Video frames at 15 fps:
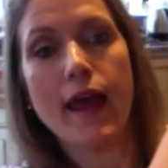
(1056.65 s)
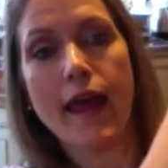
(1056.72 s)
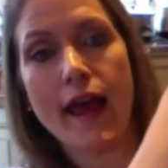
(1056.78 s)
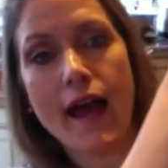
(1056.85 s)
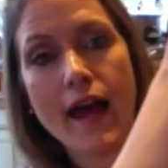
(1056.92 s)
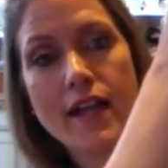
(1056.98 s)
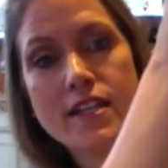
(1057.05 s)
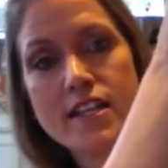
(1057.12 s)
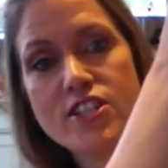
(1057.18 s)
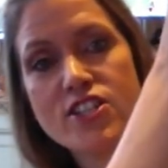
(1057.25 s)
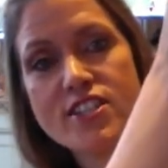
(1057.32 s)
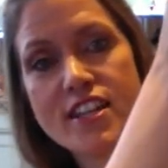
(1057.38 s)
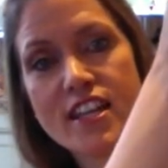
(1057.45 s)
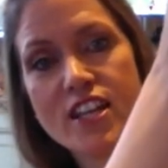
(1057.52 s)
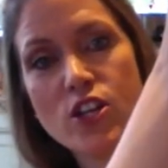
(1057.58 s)
and it's
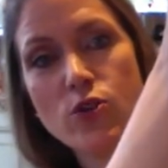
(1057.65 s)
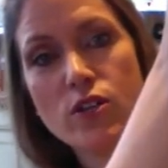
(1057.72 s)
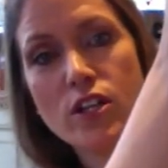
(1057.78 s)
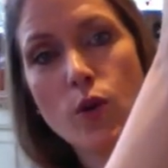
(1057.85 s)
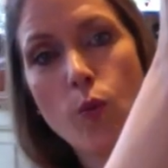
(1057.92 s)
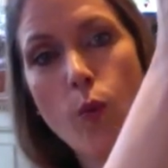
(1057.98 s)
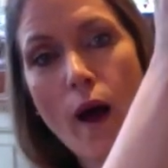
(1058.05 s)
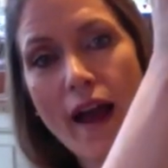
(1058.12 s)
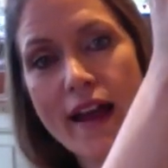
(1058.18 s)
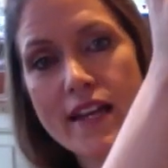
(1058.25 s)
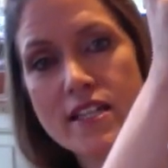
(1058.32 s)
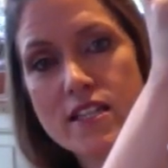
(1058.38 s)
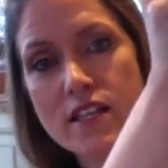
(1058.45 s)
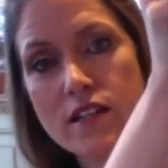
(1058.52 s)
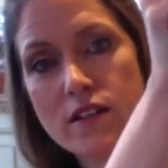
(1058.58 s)
just a cute little
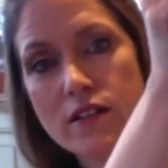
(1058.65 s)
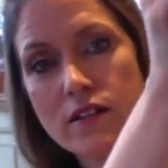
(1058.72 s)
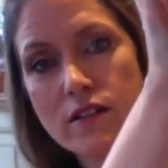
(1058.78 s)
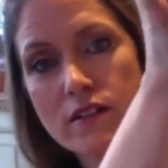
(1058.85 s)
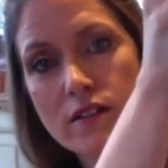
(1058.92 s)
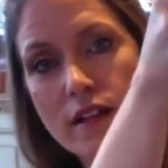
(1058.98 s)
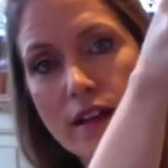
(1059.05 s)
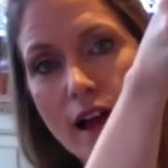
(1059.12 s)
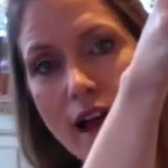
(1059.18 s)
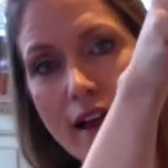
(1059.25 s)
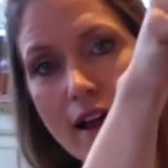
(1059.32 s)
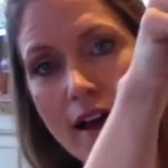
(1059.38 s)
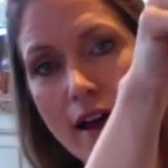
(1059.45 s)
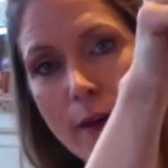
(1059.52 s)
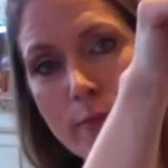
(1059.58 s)
white
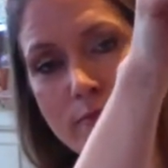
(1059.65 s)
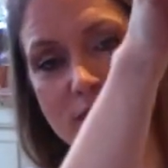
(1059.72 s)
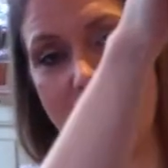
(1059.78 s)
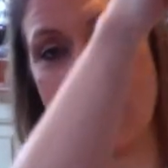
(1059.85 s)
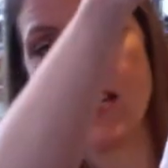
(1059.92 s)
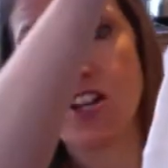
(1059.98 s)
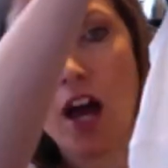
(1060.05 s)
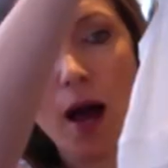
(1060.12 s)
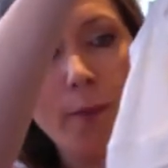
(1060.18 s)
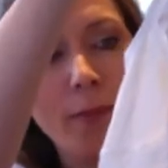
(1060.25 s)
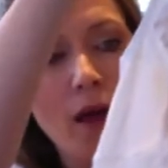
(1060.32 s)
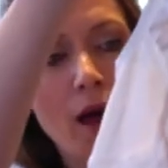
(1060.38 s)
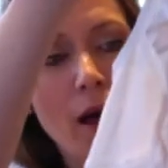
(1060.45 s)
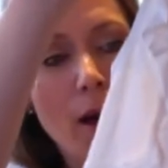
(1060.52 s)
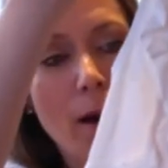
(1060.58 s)
um, tank
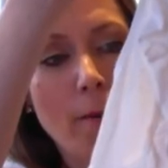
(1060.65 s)
top.